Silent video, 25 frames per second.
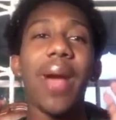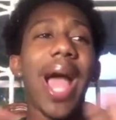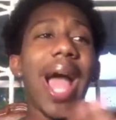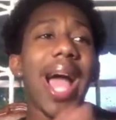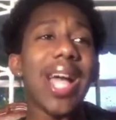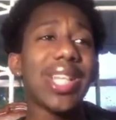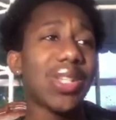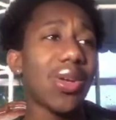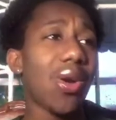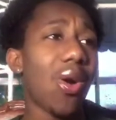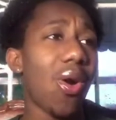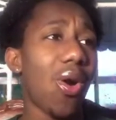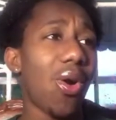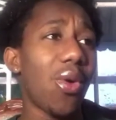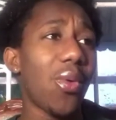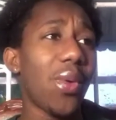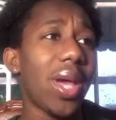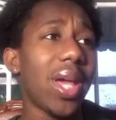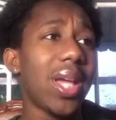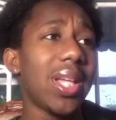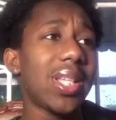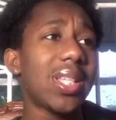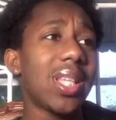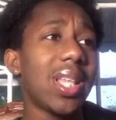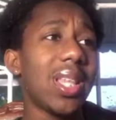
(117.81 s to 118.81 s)
As
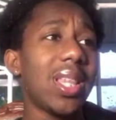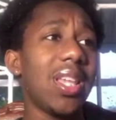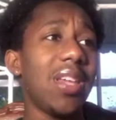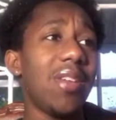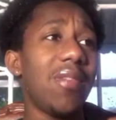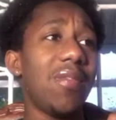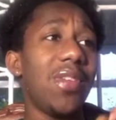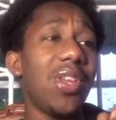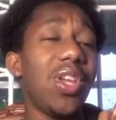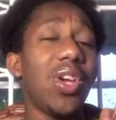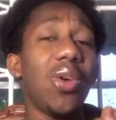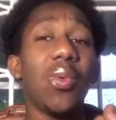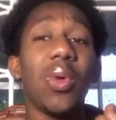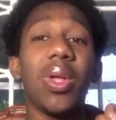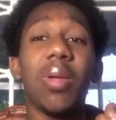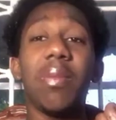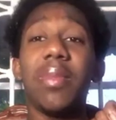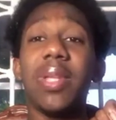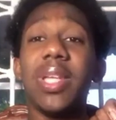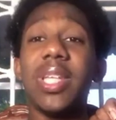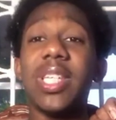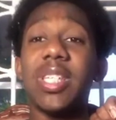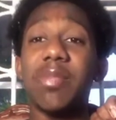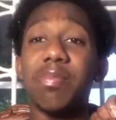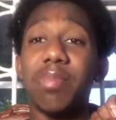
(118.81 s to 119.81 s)
always, the video will
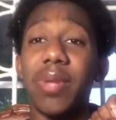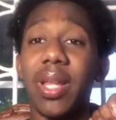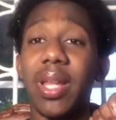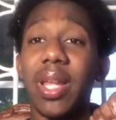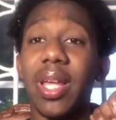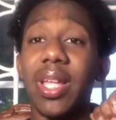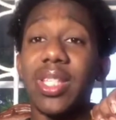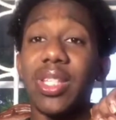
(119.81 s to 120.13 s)
be split